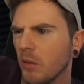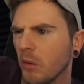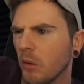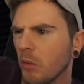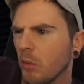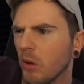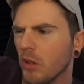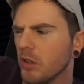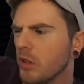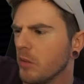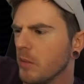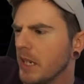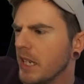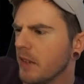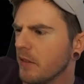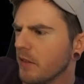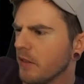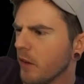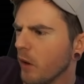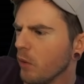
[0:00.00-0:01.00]
What do you
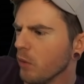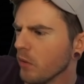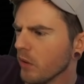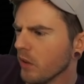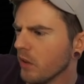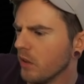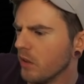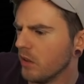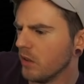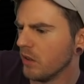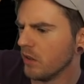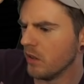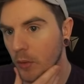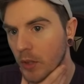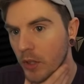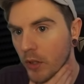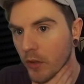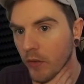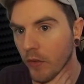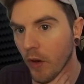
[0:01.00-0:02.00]
mean fold? Do
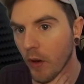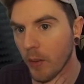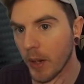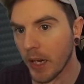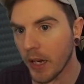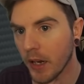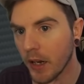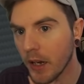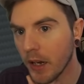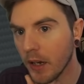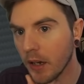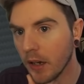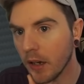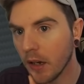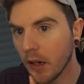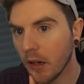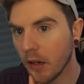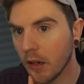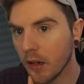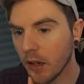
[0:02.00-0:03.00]
we just 4-bet get it in
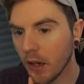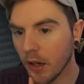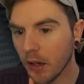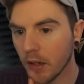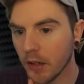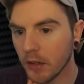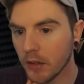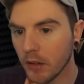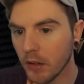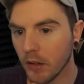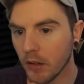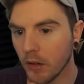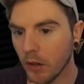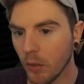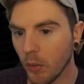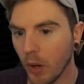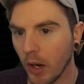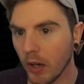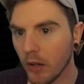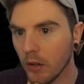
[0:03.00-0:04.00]
here? Yeah, against
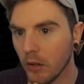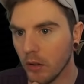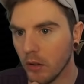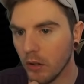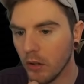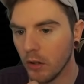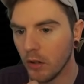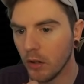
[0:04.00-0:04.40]
a whale.